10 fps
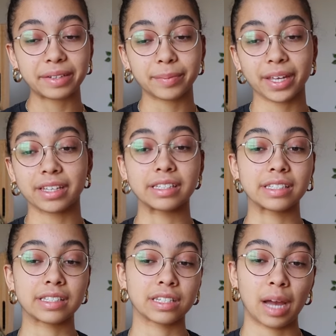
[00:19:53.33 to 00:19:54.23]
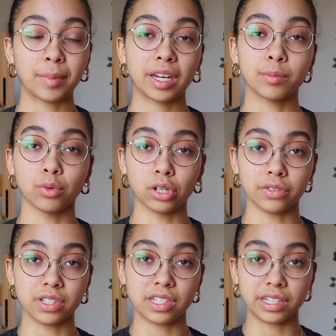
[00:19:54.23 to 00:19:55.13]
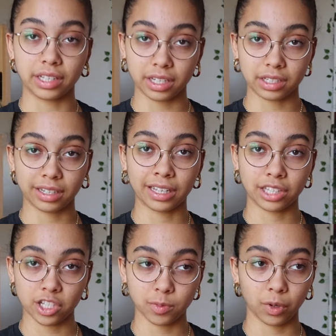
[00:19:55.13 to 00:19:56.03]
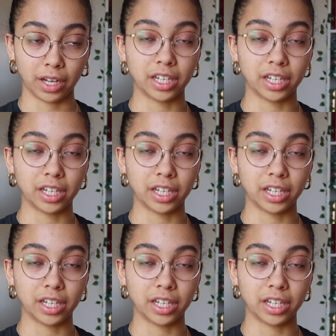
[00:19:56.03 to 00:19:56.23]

because I'm getting bored of Cecilia at this point.